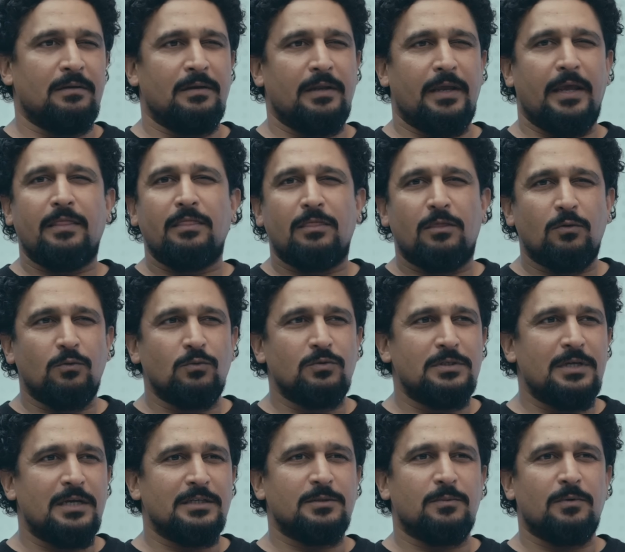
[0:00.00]

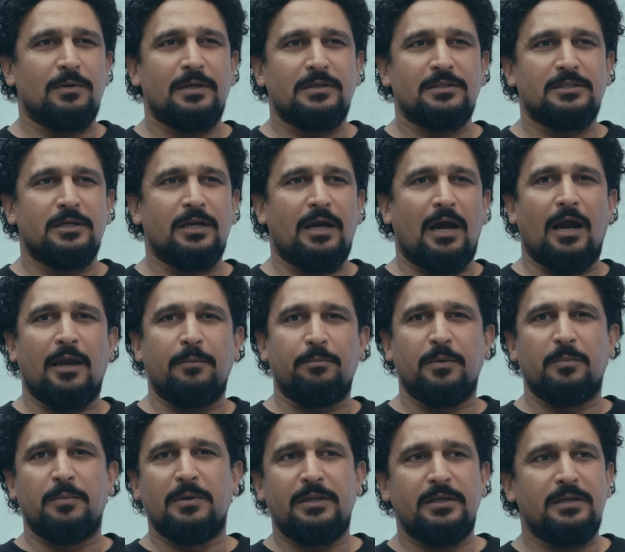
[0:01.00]
enthusiasm, or let's say
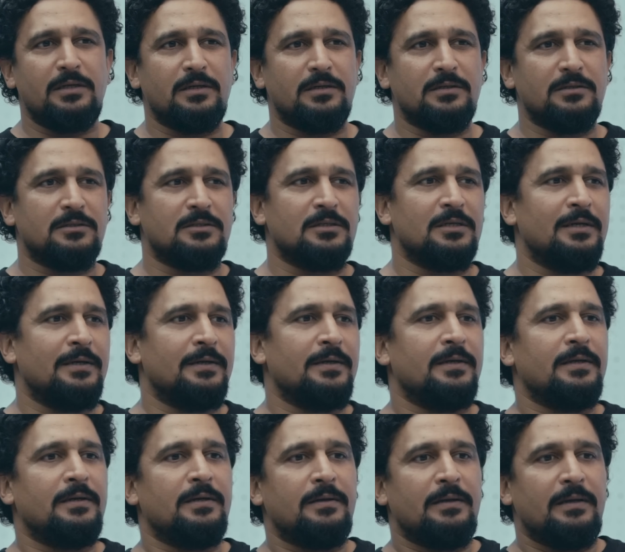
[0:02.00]
hyperbole, is
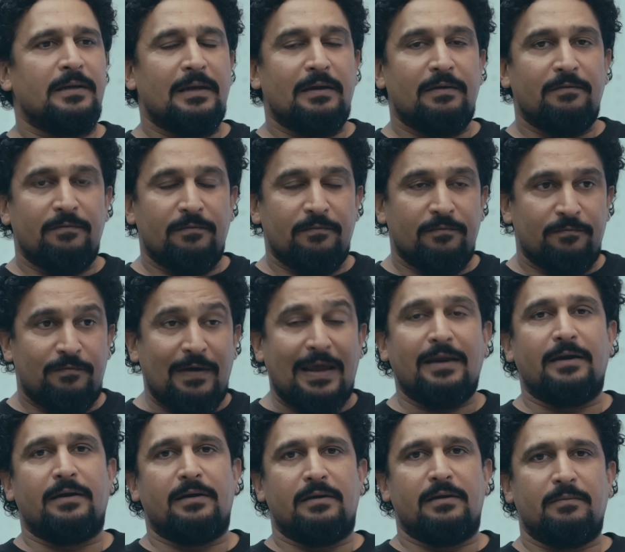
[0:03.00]

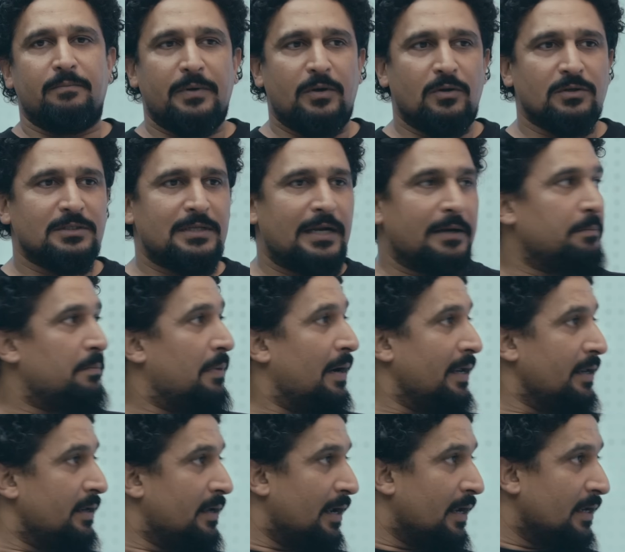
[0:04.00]
valid because that
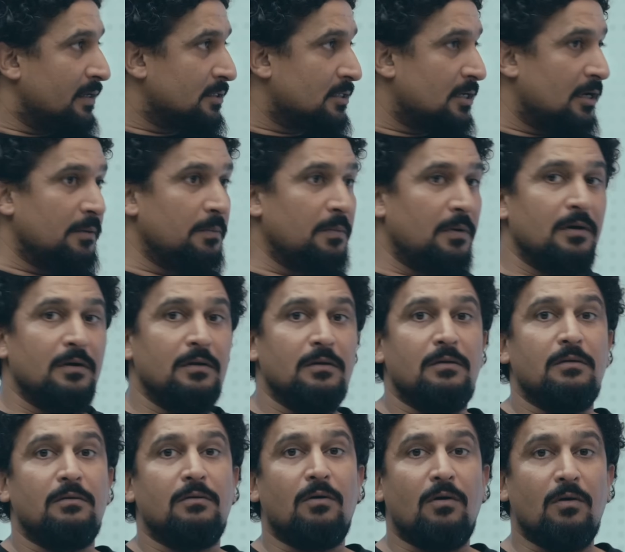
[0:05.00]
bike has come a
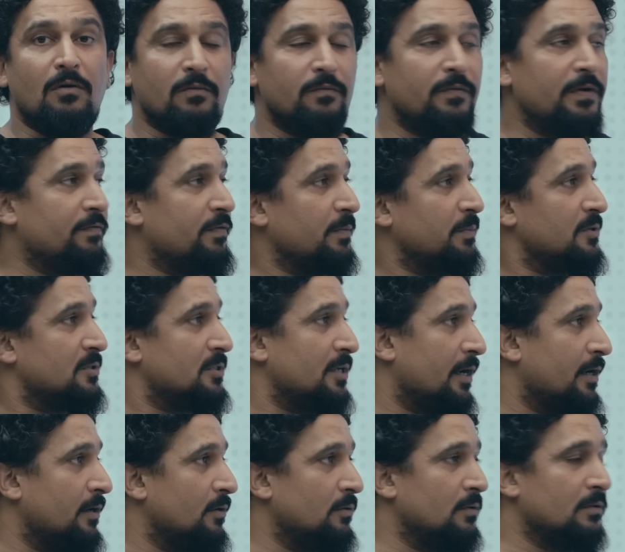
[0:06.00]
long way from the
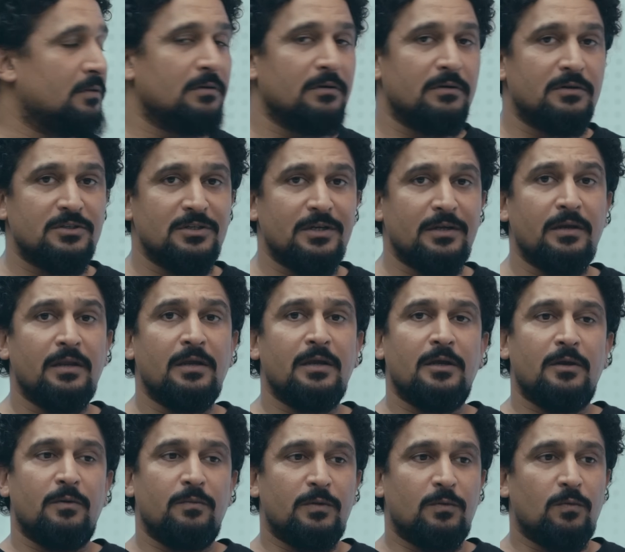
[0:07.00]
second to the third gen.
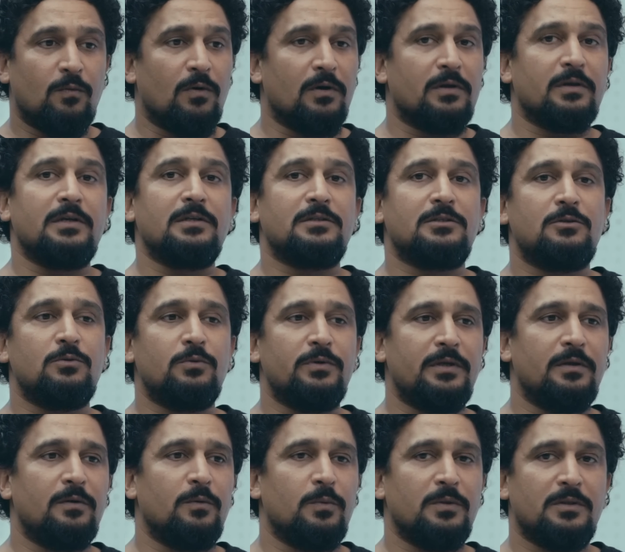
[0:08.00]
Massive. With what it's
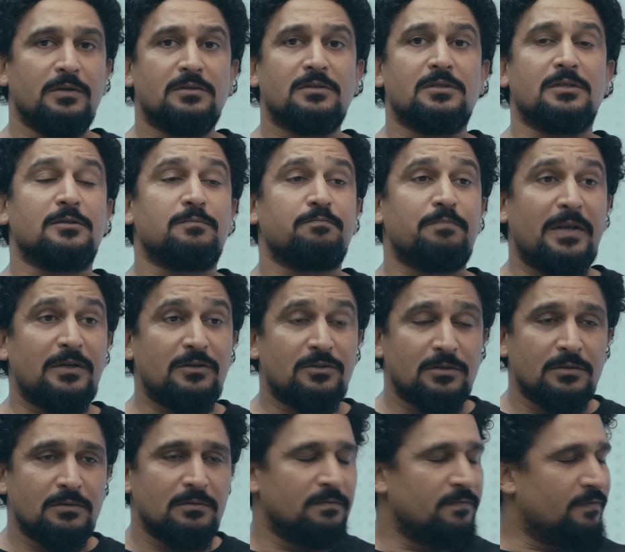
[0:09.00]
doing with its
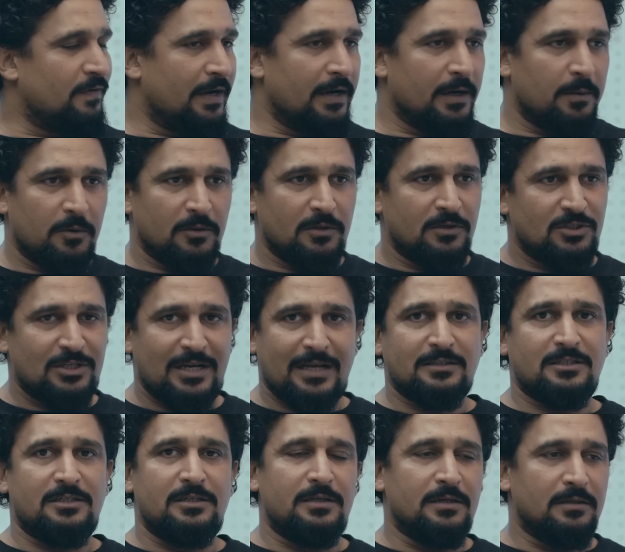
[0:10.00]
suspension. Forget about the
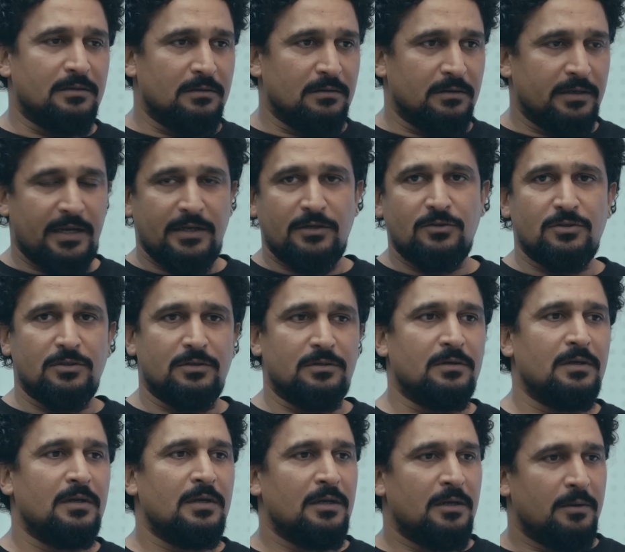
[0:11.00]
chassis and the engine,
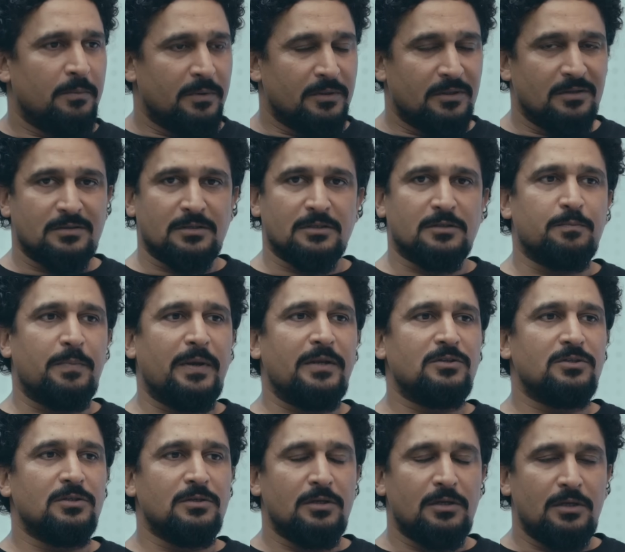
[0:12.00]
but the
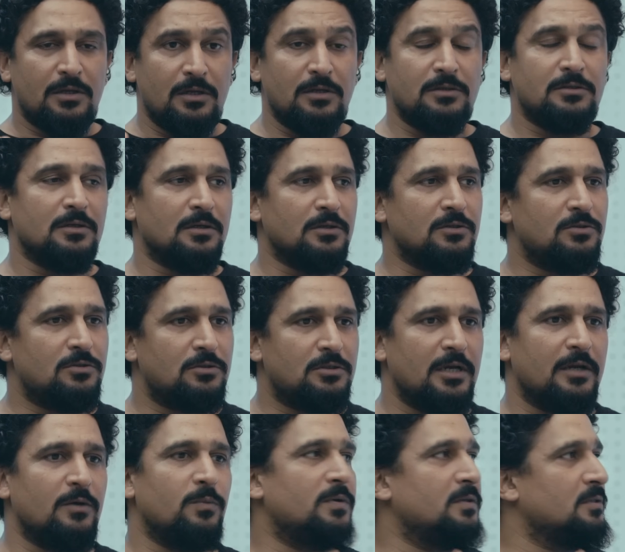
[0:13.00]
suspension is a
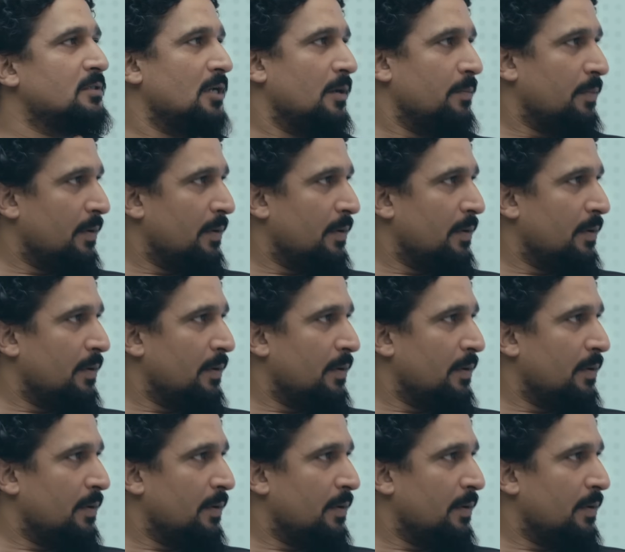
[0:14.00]
genuine step